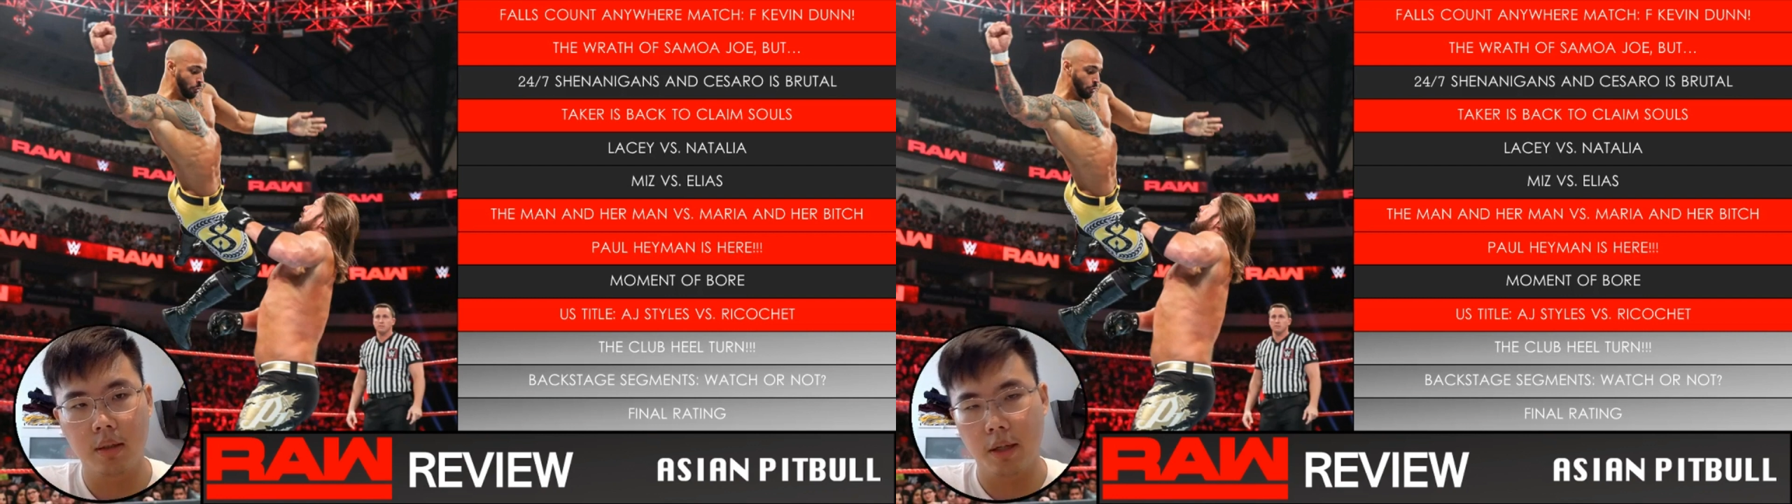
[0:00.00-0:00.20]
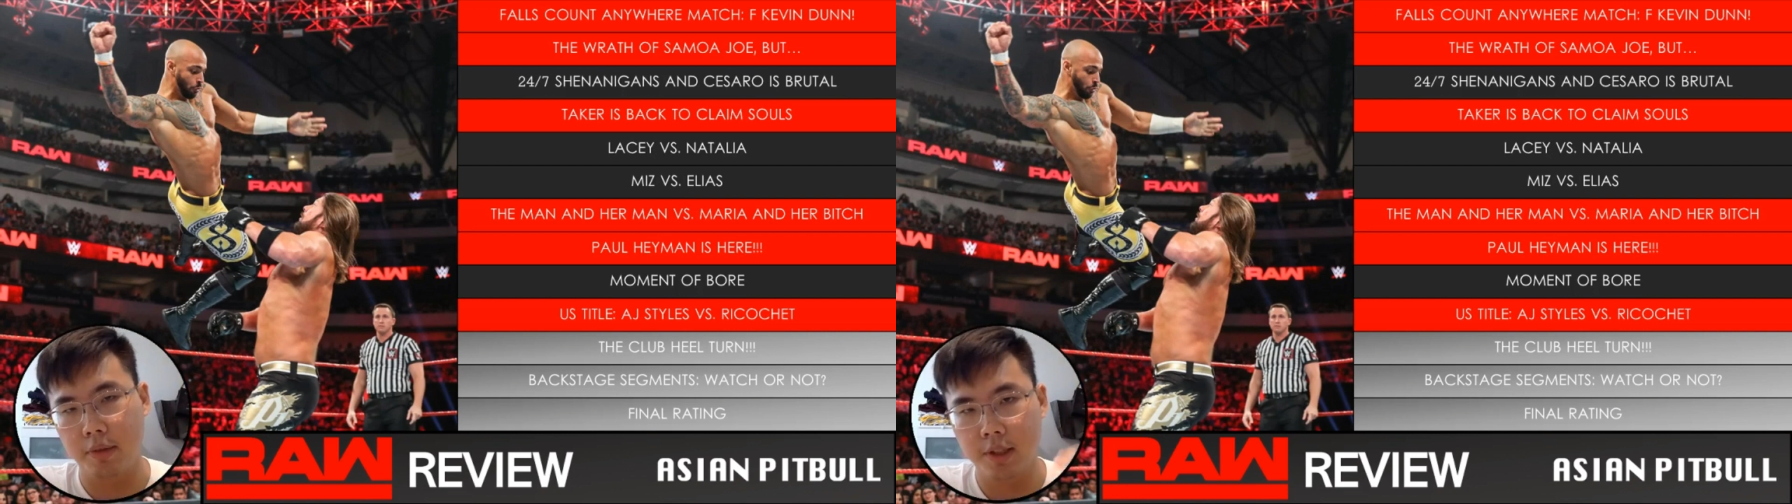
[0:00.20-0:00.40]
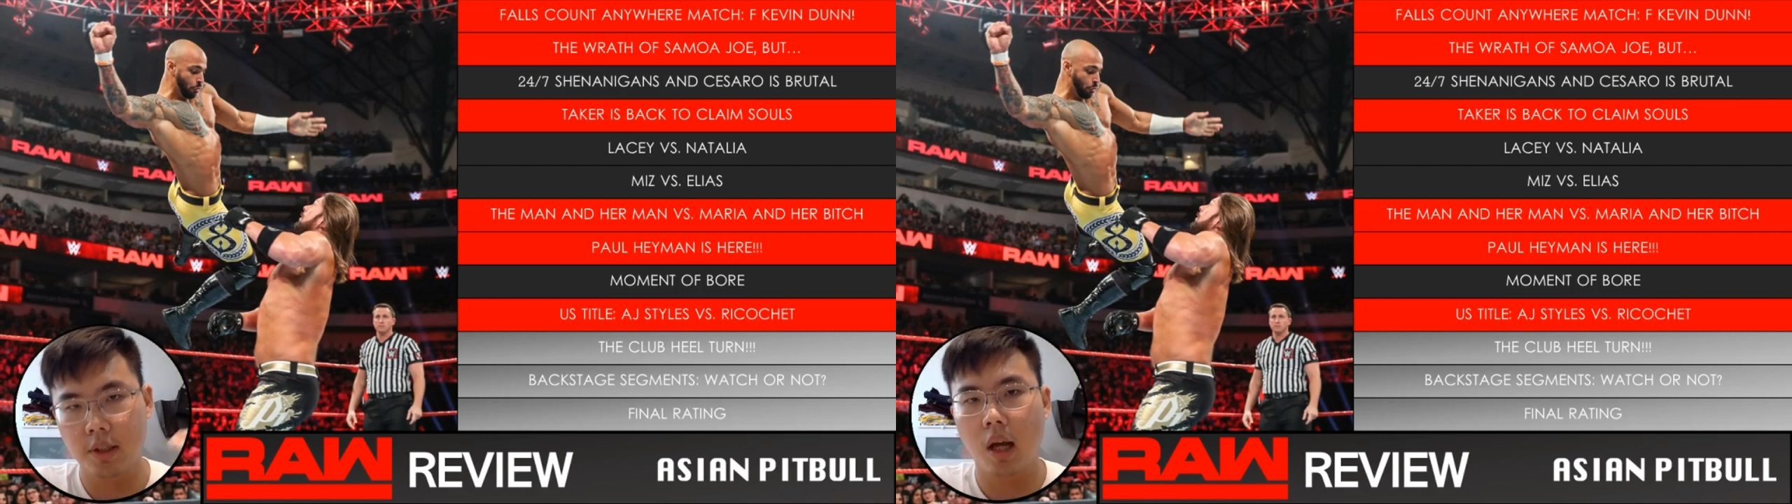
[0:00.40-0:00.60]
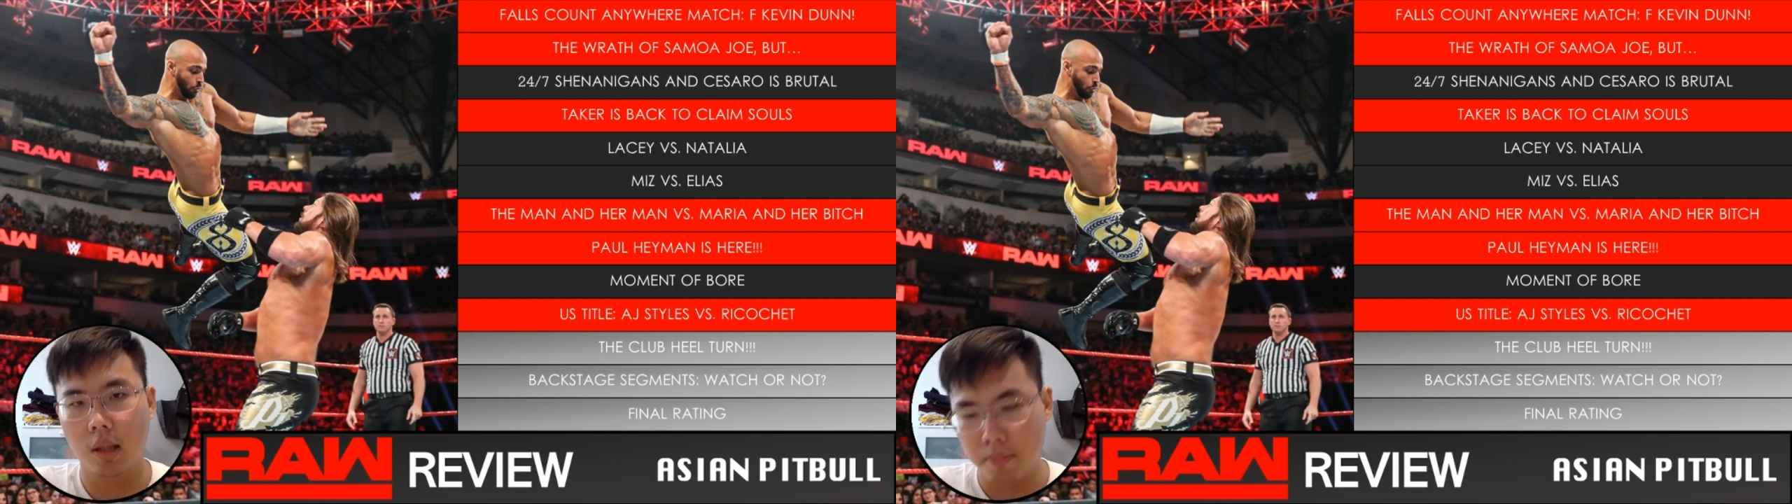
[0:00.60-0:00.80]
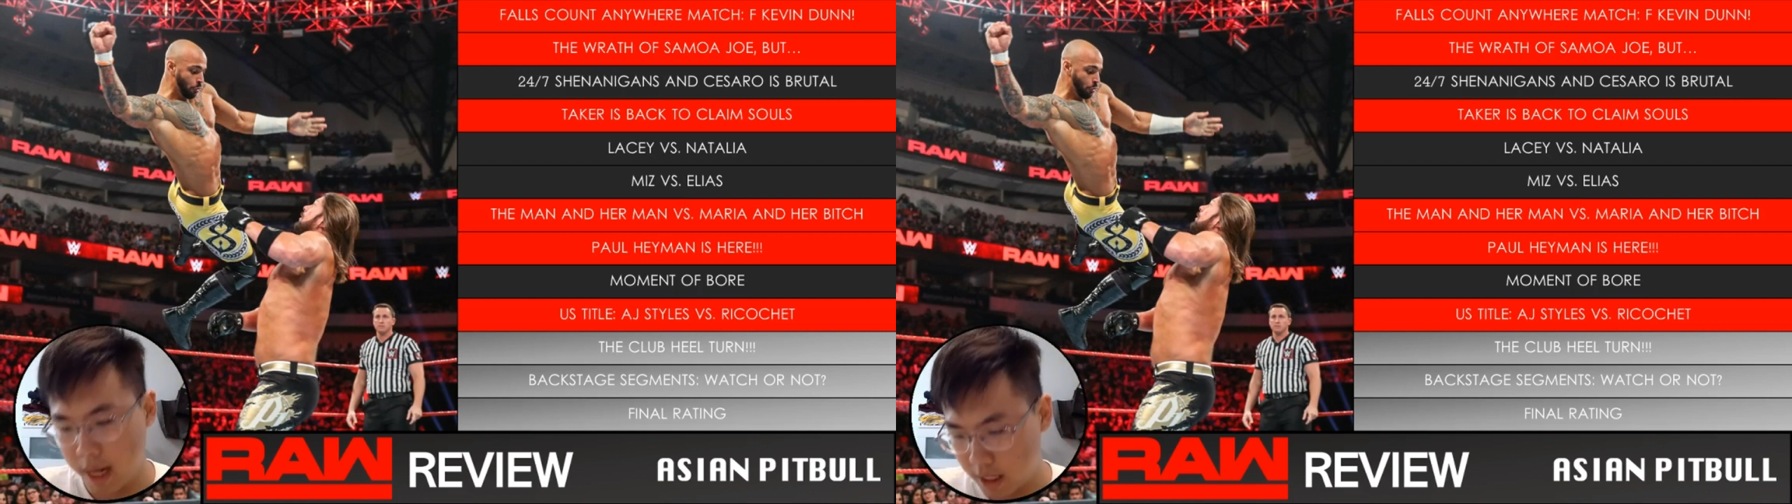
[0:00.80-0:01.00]
they restart
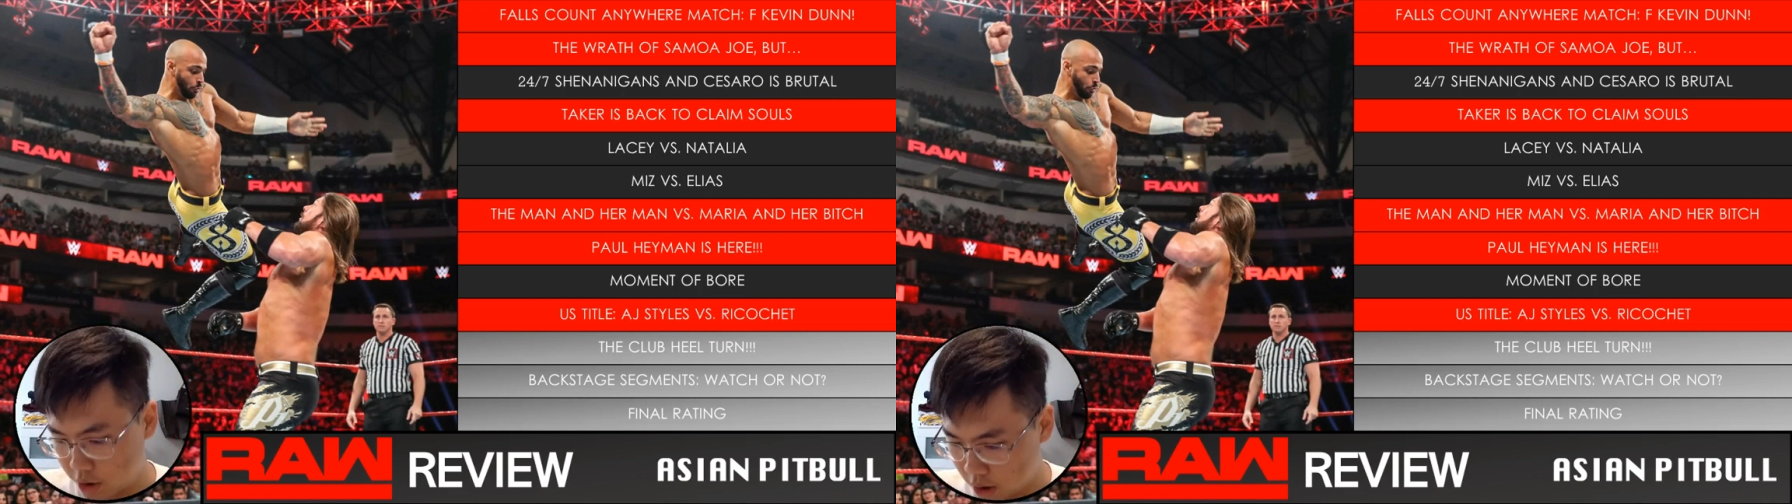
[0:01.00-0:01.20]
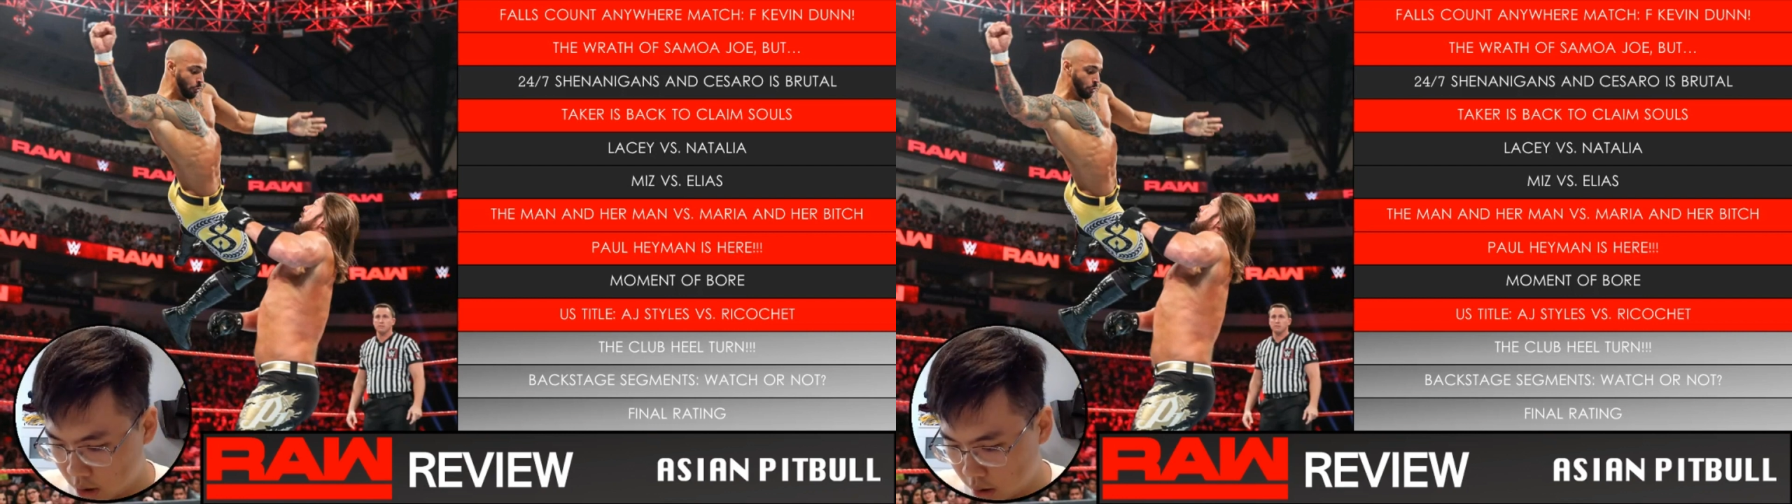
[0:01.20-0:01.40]
the match.